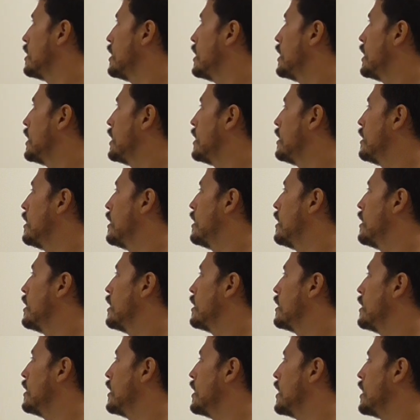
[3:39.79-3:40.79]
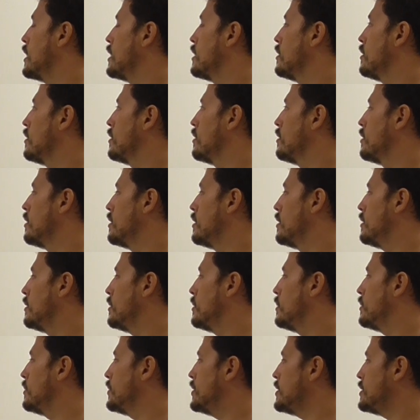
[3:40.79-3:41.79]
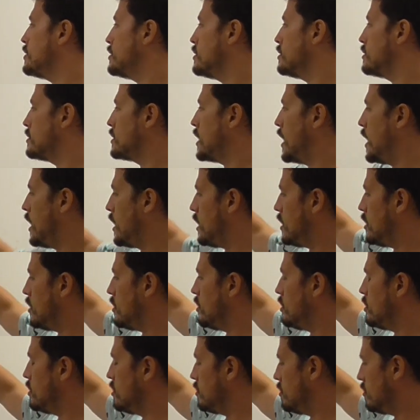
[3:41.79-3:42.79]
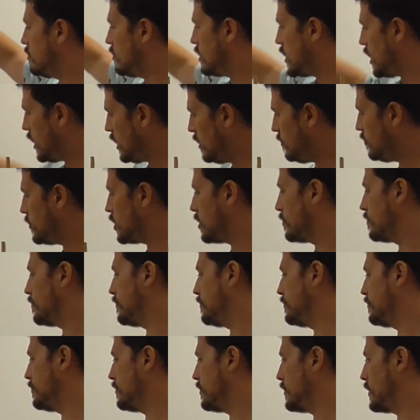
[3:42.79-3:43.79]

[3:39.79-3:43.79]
Now, this is how you name them.